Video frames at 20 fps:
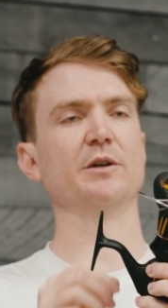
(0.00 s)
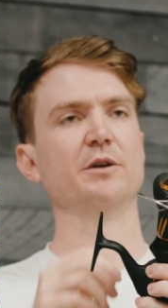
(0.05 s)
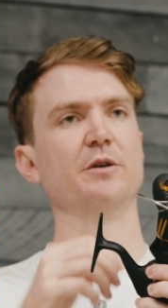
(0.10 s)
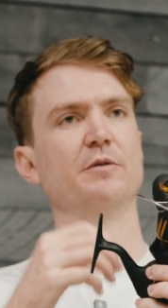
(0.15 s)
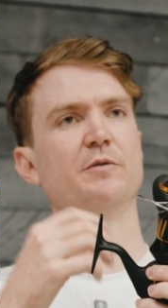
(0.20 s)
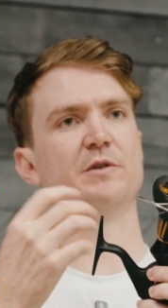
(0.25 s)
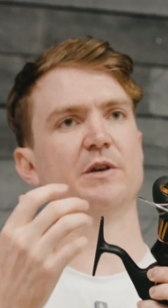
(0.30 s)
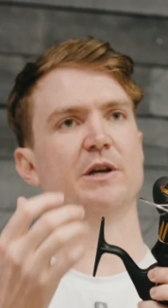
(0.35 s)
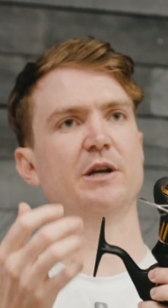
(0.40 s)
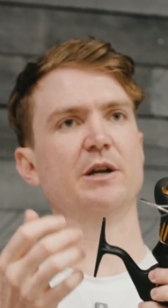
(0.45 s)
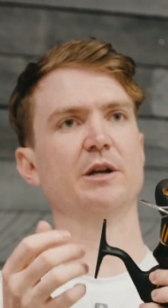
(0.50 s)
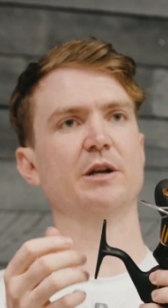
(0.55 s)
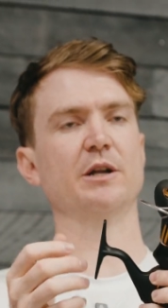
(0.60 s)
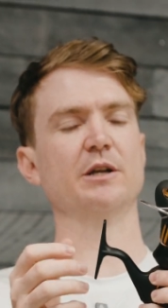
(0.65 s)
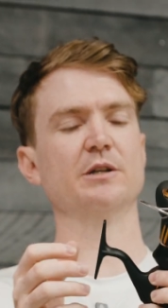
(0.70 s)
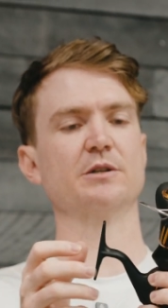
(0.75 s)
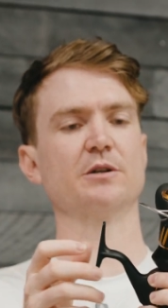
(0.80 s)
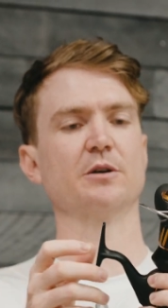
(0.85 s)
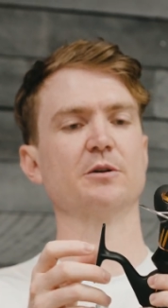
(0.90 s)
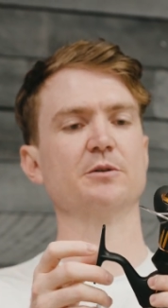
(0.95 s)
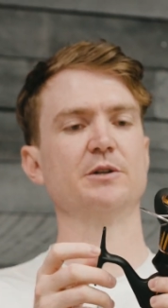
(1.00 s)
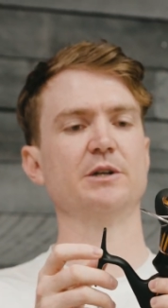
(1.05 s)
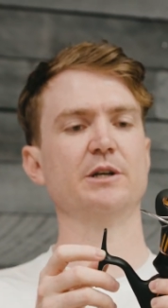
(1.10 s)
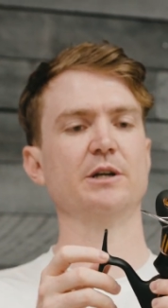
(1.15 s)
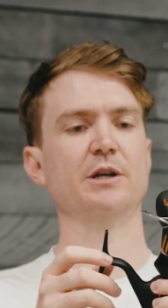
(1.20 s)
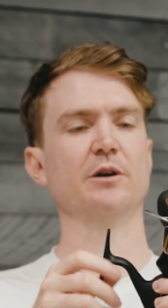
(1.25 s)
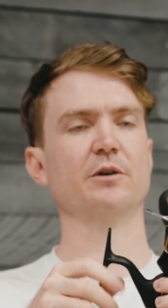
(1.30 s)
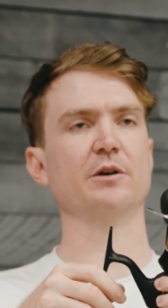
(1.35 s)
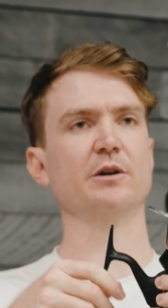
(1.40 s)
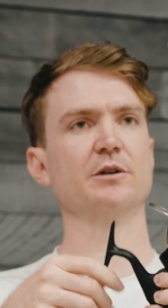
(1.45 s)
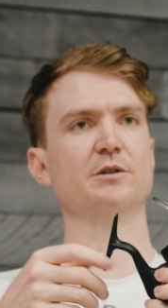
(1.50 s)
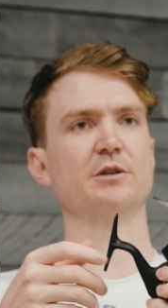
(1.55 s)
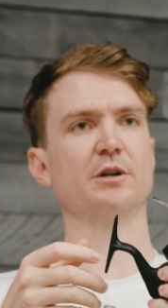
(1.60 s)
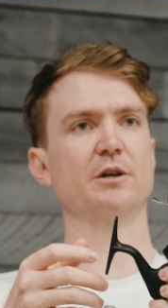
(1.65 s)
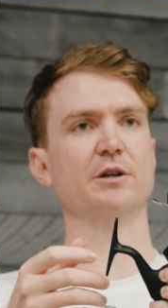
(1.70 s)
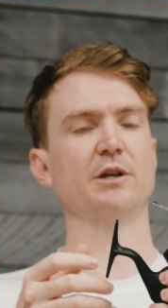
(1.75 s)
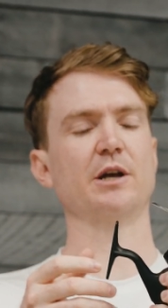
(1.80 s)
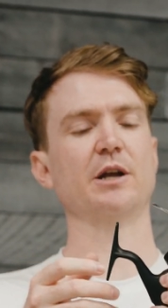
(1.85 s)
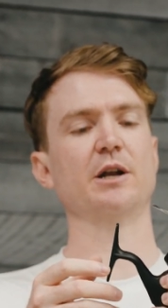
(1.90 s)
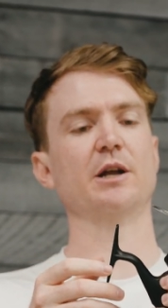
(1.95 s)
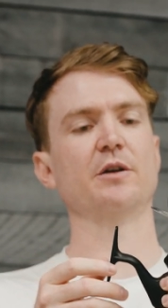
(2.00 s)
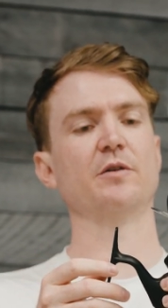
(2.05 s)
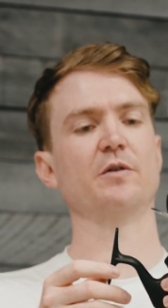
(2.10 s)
You've seen it in SALTIGA and Certate